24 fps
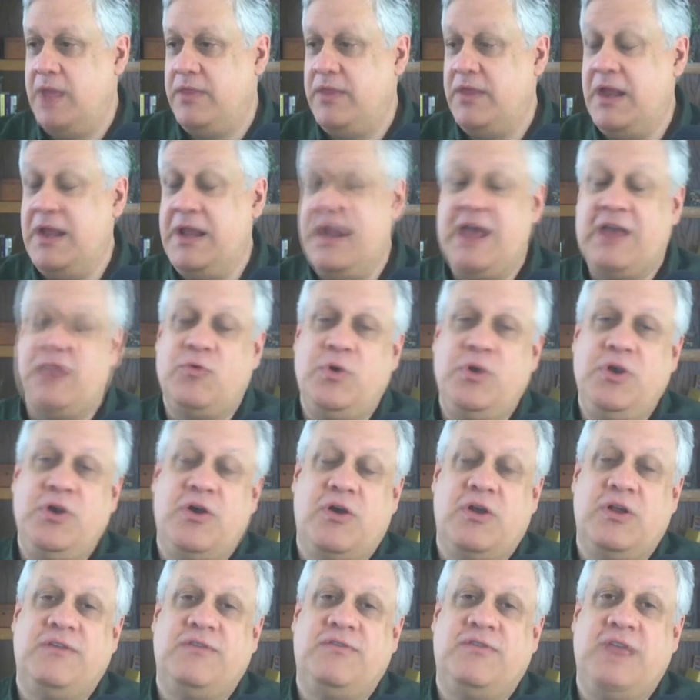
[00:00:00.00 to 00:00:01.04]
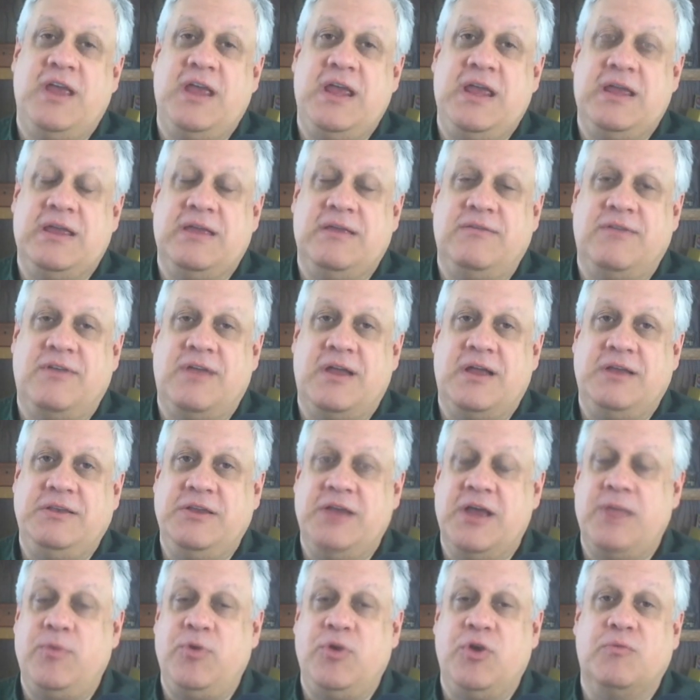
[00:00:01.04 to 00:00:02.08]
The next one you're going to see is
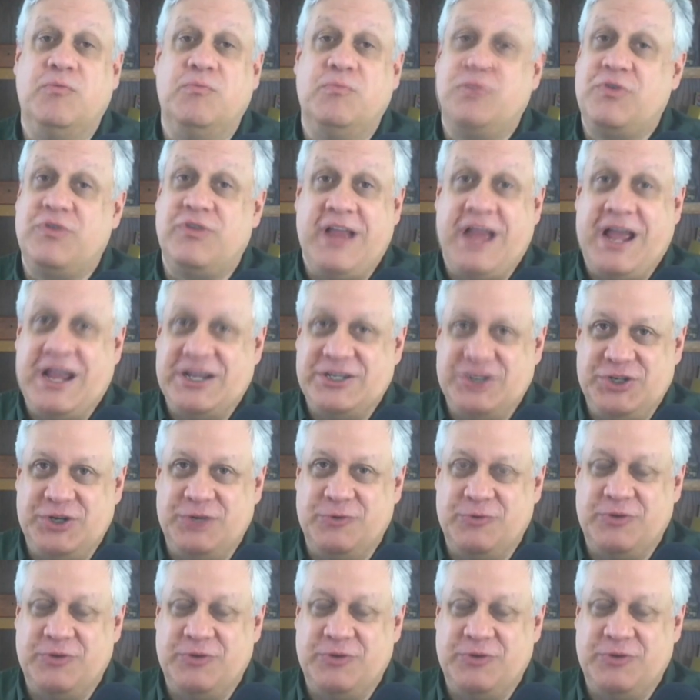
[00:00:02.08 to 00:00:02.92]
W/U,